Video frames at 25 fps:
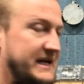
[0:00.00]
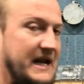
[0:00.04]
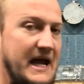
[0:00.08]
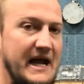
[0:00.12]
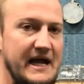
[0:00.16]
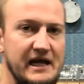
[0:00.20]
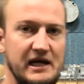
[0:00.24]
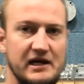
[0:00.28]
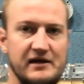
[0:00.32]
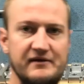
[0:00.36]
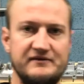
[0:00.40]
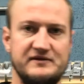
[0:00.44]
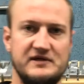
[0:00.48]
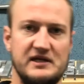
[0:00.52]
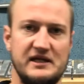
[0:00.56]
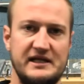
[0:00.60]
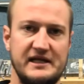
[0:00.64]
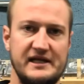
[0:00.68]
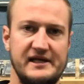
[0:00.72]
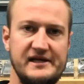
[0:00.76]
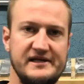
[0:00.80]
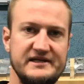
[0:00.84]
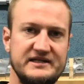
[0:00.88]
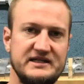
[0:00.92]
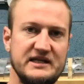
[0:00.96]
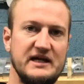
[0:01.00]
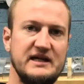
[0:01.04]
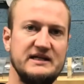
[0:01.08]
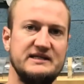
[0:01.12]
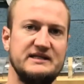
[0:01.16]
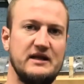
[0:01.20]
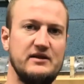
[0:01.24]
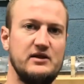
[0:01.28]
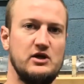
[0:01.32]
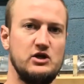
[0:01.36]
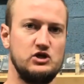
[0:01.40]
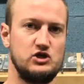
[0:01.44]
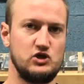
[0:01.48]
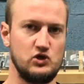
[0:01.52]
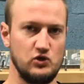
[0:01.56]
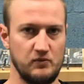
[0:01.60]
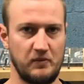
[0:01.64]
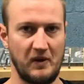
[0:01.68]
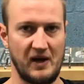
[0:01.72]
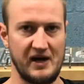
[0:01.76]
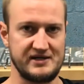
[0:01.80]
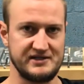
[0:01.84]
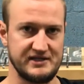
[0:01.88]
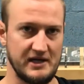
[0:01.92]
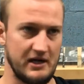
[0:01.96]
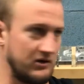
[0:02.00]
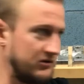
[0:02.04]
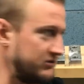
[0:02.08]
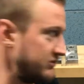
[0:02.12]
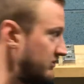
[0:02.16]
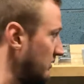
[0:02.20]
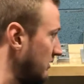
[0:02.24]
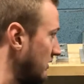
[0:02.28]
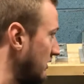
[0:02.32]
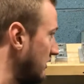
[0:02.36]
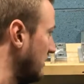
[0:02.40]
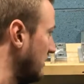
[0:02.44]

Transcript: negative to these is that they do break down.